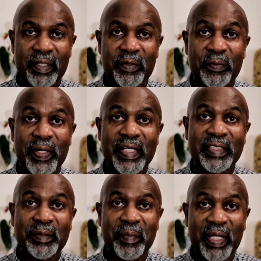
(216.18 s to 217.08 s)

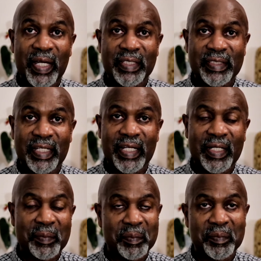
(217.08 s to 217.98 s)
raised me as
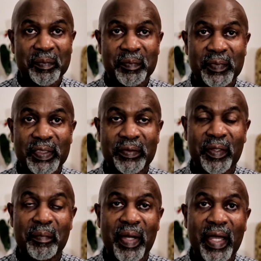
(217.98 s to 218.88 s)
into
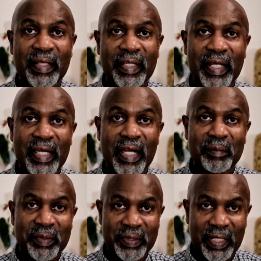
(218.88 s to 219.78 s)
the man that I
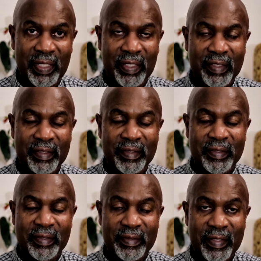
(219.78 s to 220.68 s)
am today,
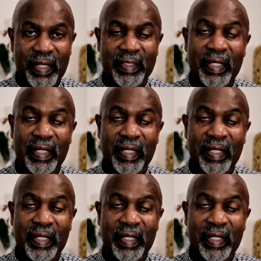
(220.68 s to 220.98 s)
right?